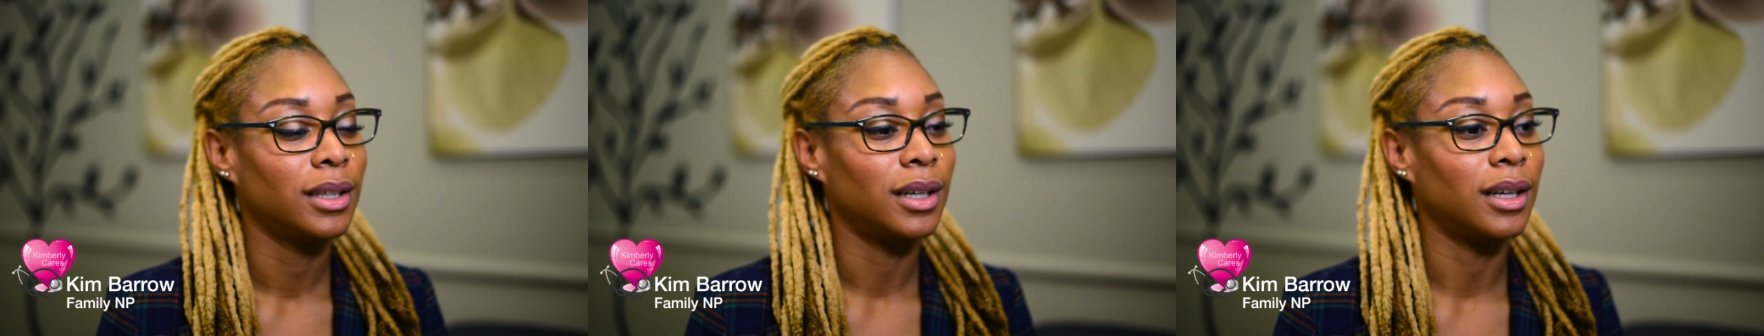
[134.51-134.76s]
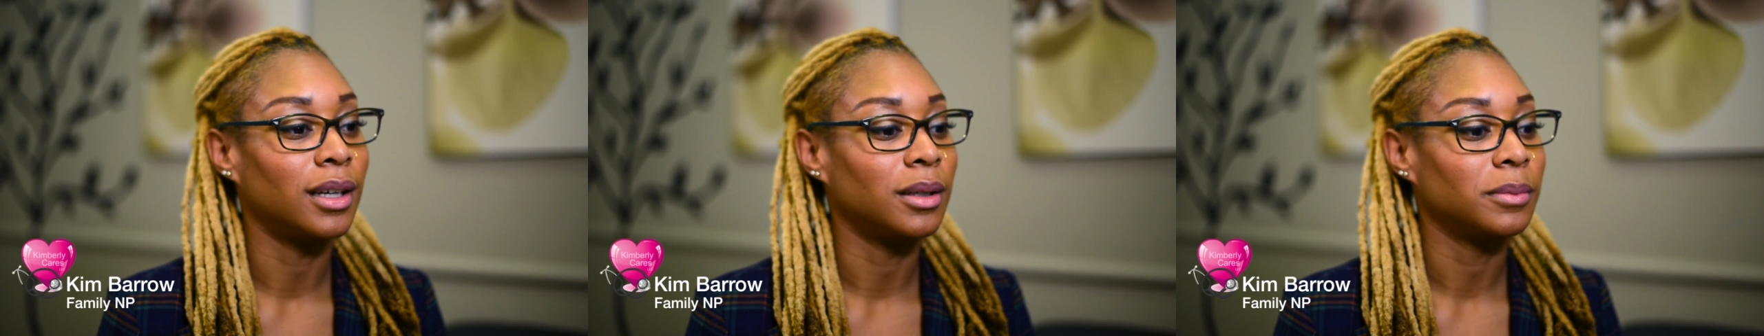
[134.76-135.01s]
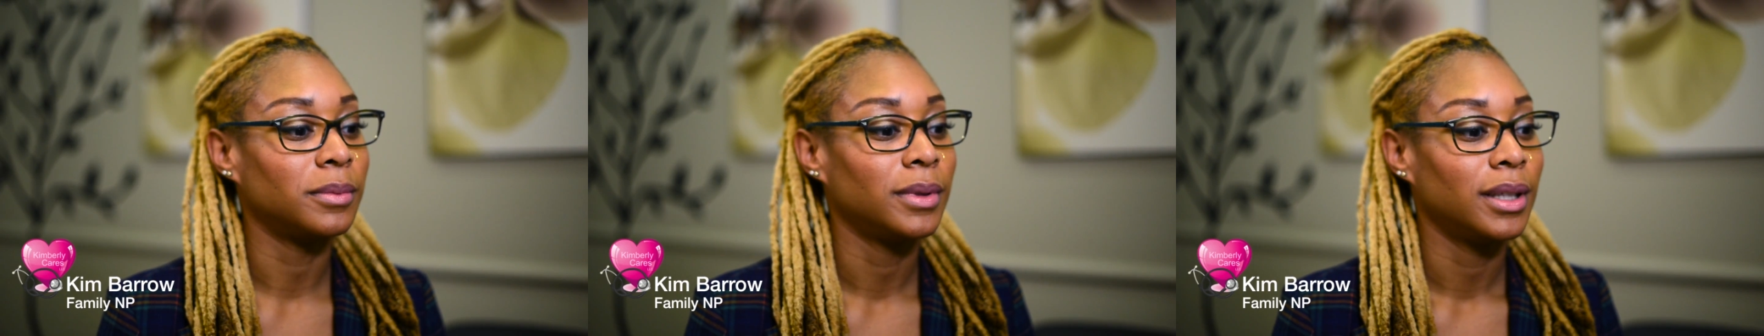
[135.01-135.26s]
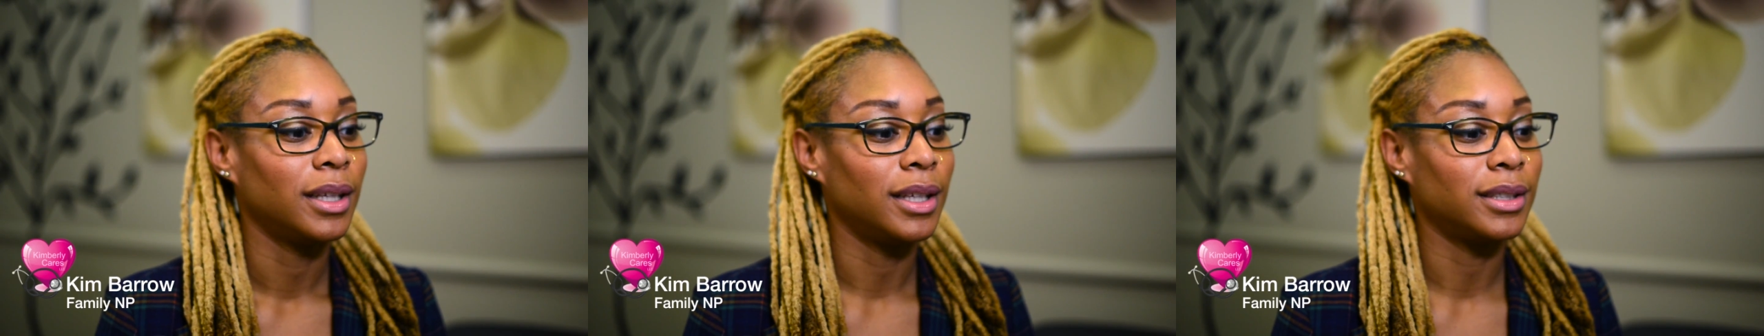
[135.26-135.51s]

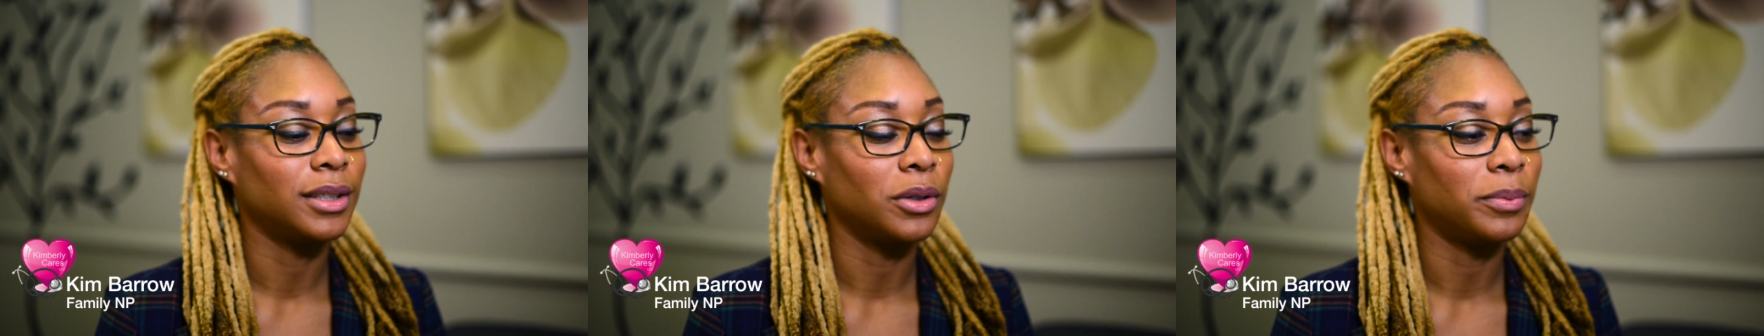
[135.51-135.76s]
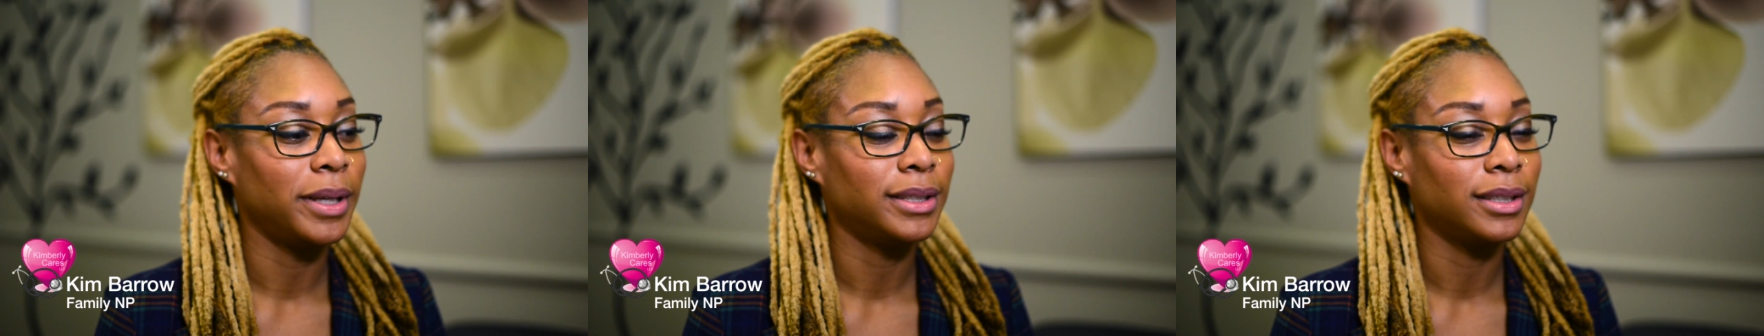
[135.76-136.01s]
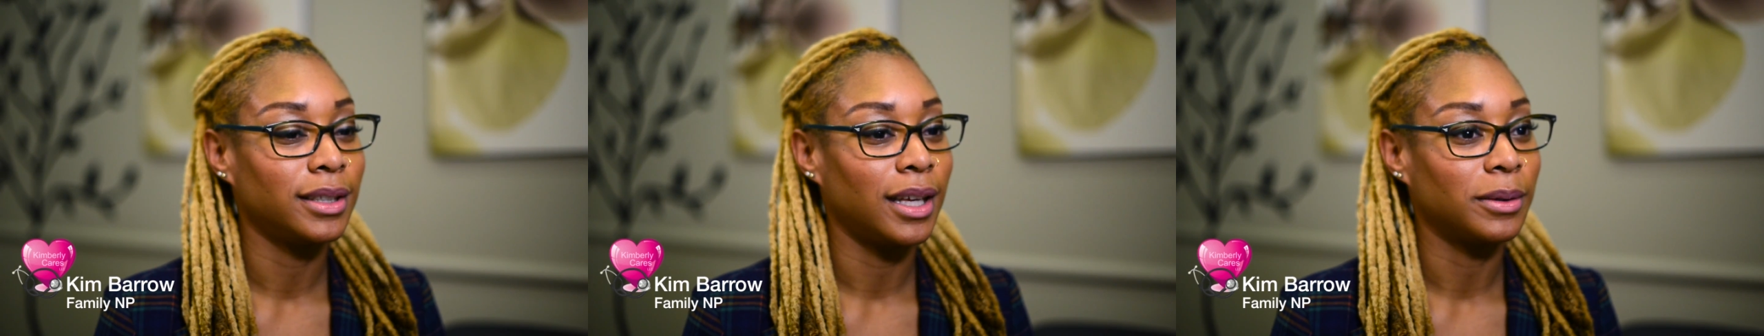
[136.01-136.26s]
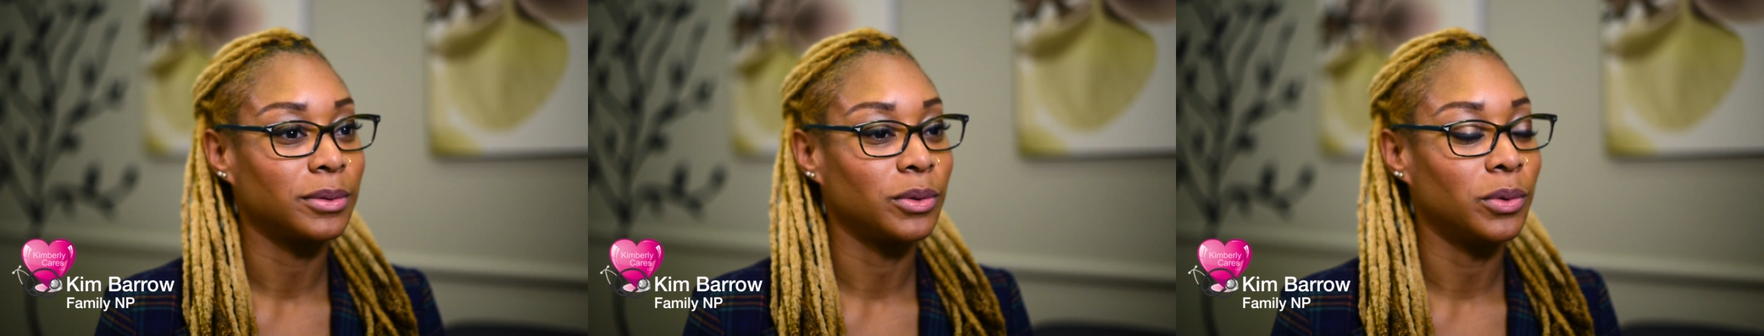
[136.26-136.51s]
And so basically
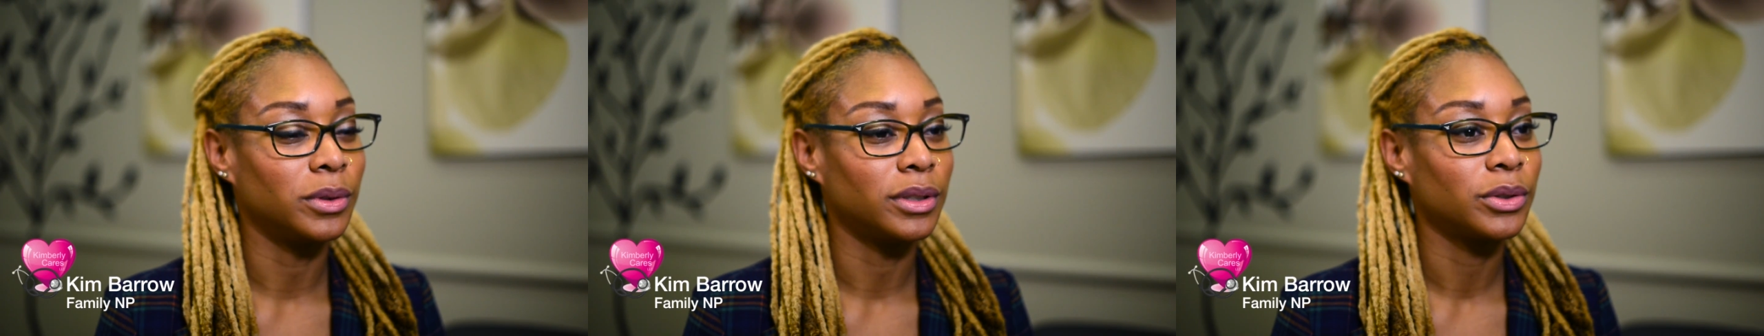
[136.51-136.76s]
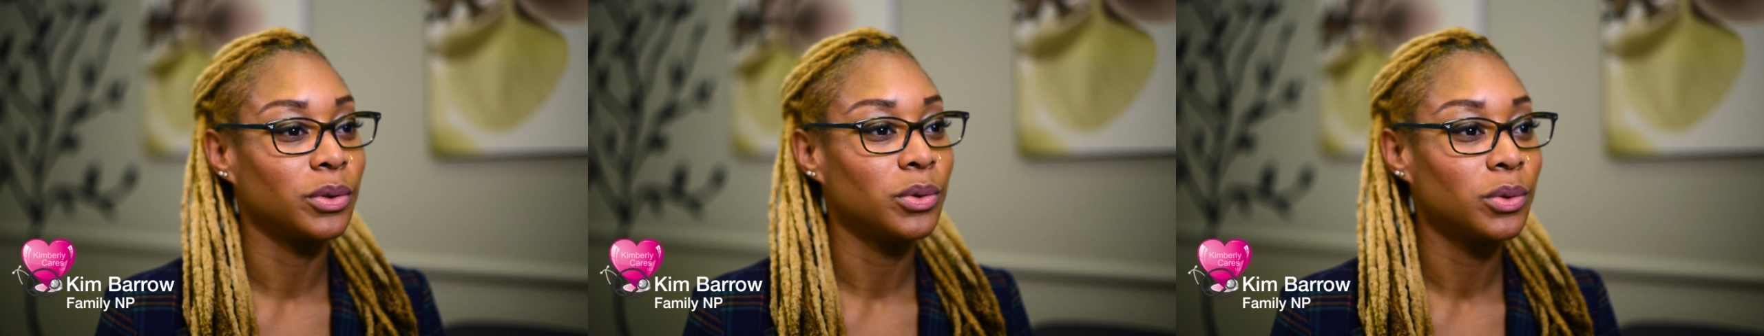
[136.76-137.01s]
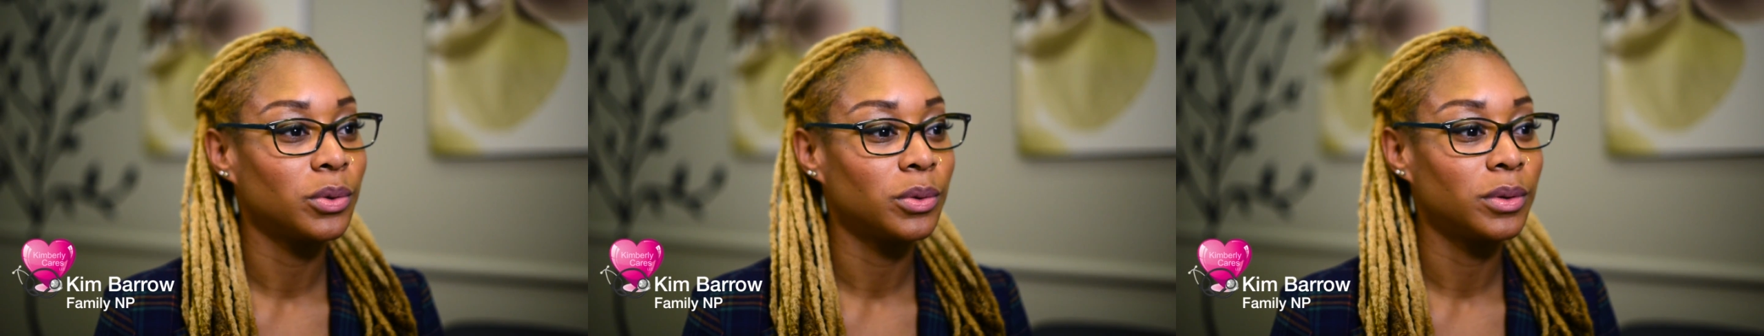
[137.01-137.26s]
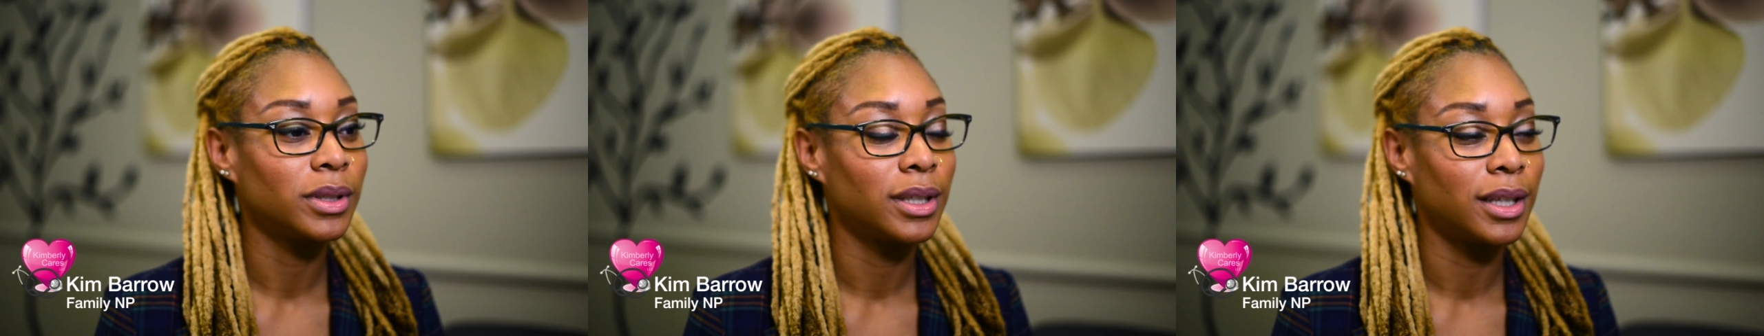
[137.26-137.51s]
I was going to school